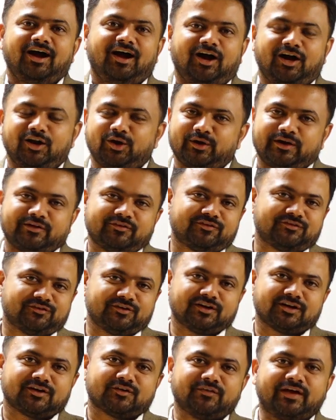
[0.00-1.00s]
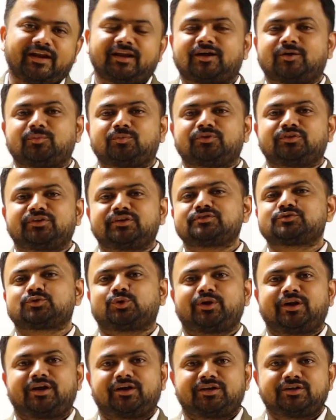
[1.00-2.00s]
Hello everyone, welcome to this
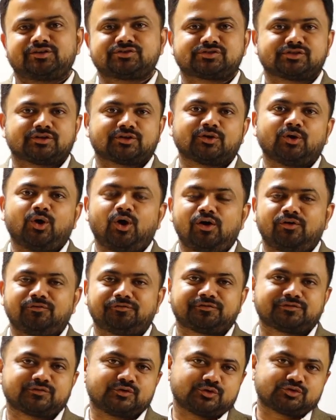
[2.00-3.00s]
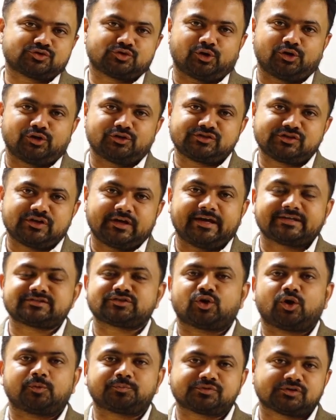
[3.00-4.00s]
orientation of sociology as
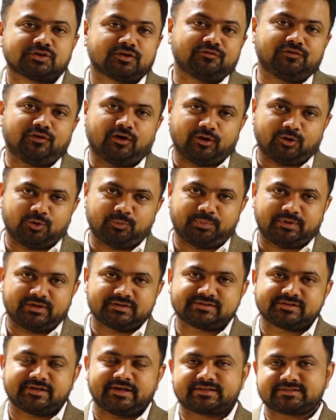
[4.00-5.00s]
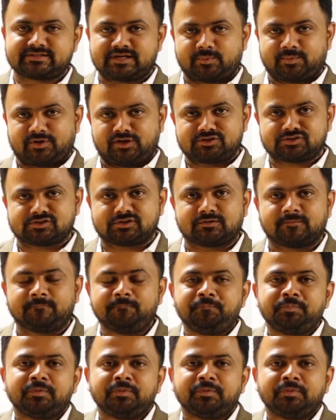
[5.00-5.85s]
an optional for UPSC examination.